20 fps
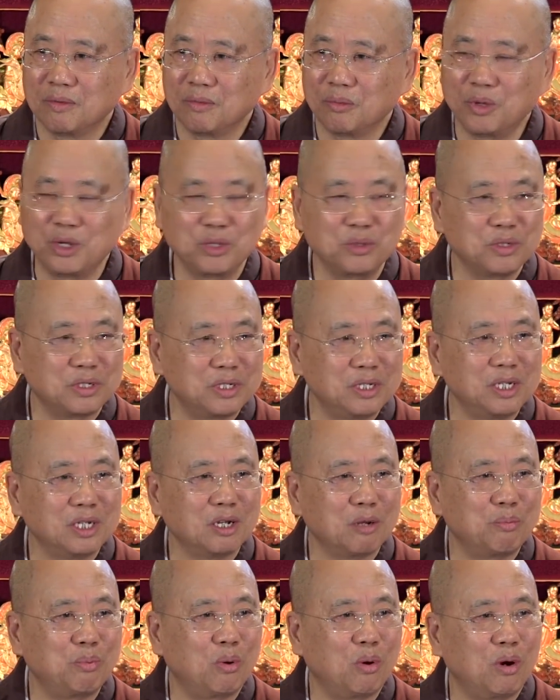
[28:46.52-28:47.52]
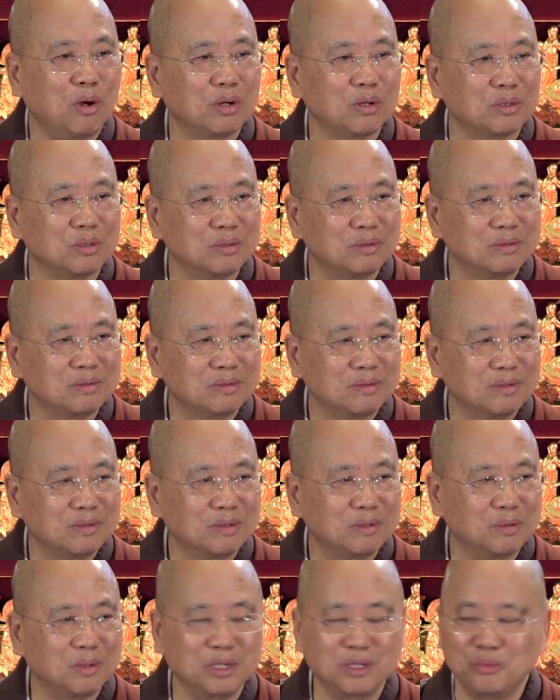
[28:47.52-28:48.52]
when you're seeing a porno,
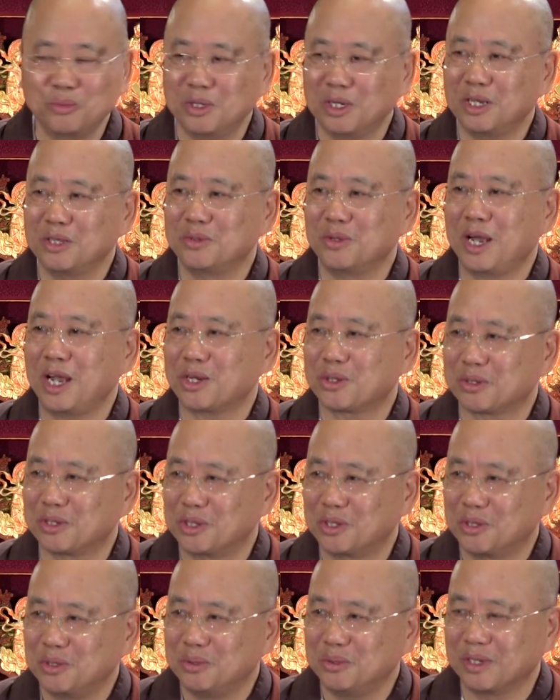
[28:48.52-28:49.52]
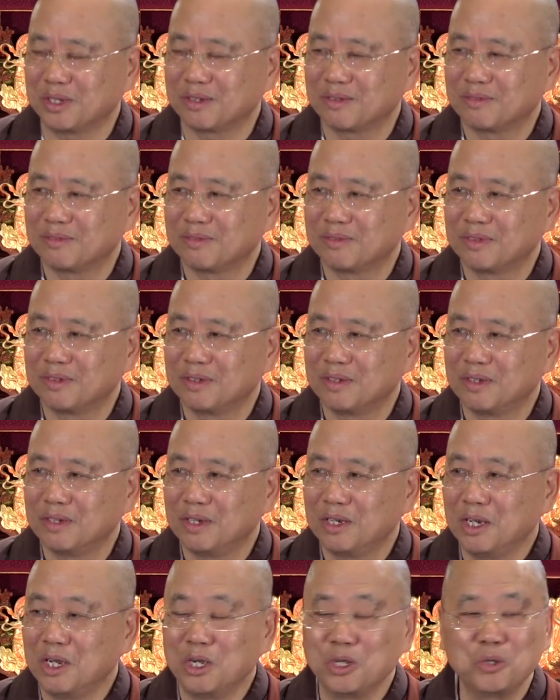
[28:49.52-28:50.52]
what are you actually doing?
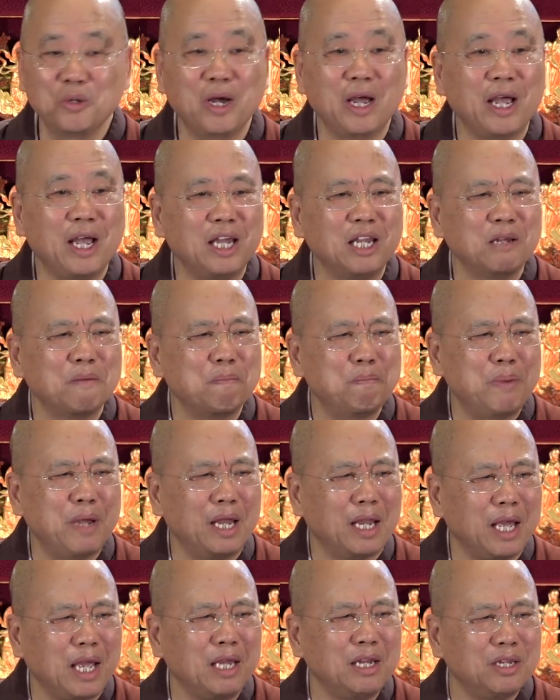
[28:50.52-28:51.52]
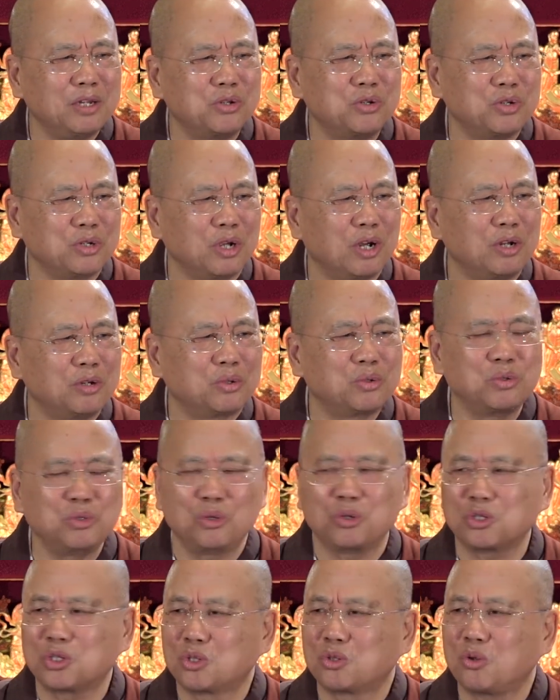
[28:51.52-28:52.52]
You're adding bad energy onto
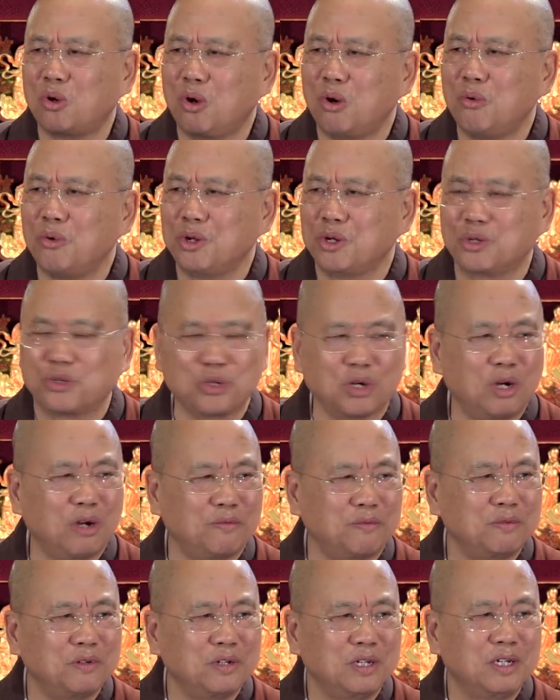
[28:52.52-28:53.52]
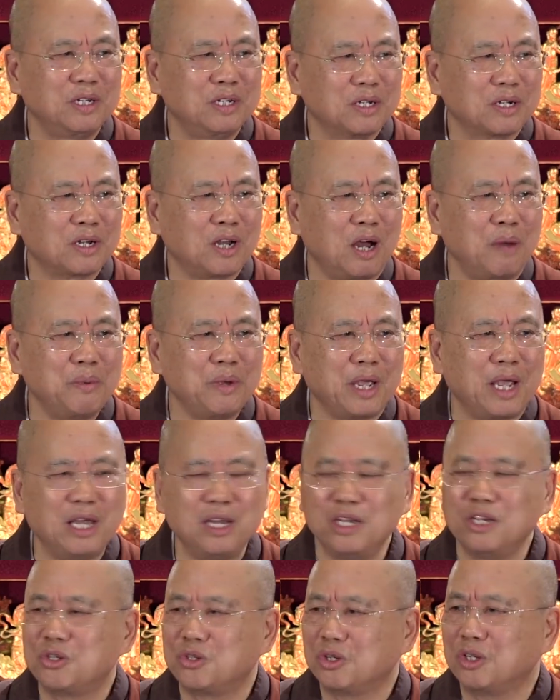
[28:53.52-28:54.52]
your storage of karmic
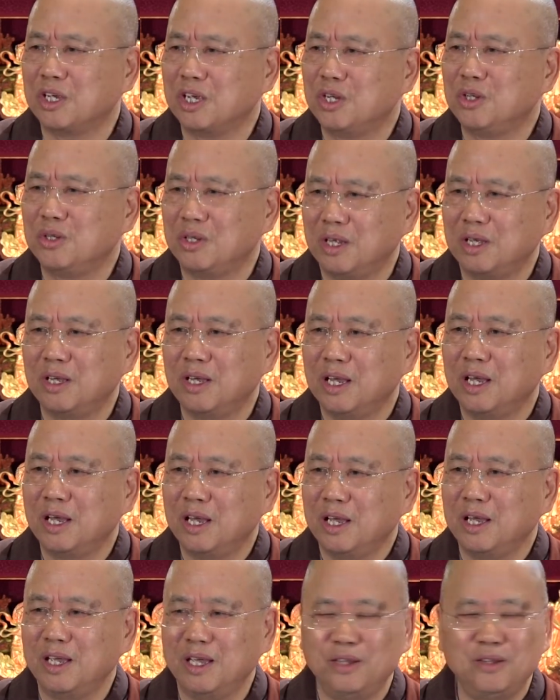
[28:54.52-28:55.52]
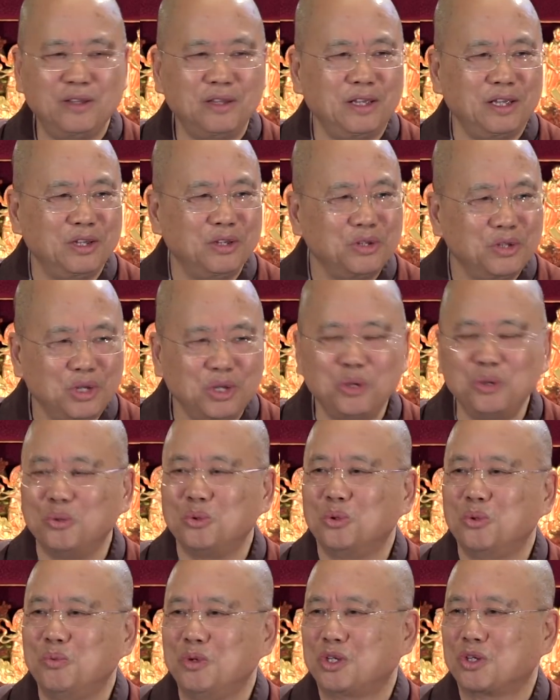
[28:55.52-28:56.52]
energy in
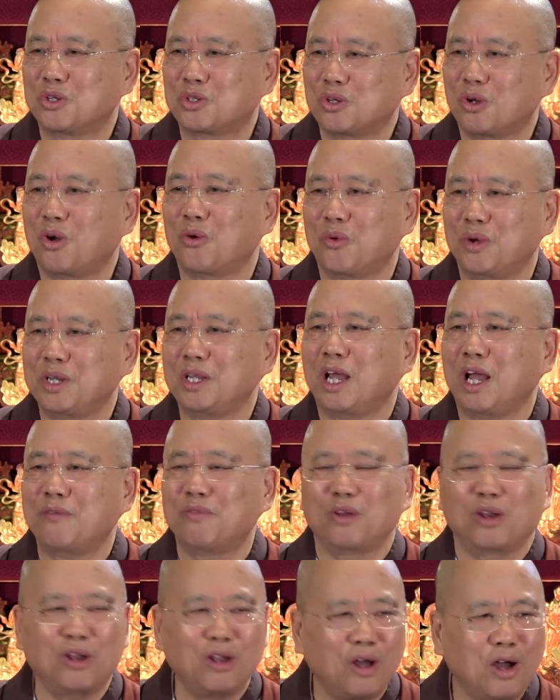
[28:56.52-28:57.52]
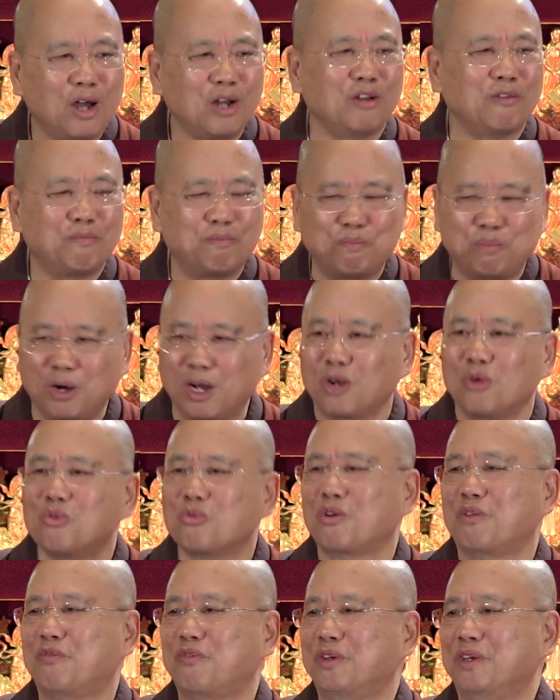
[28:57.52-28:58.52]
you, which is already have a lot of
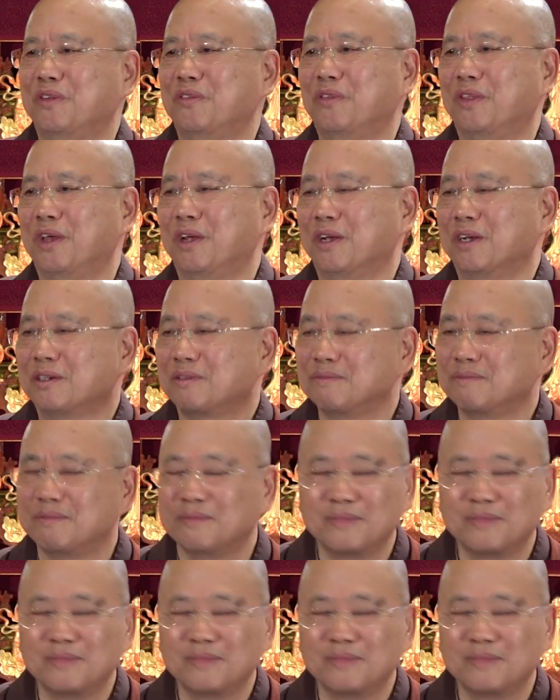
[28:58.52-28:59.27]
pornography in there.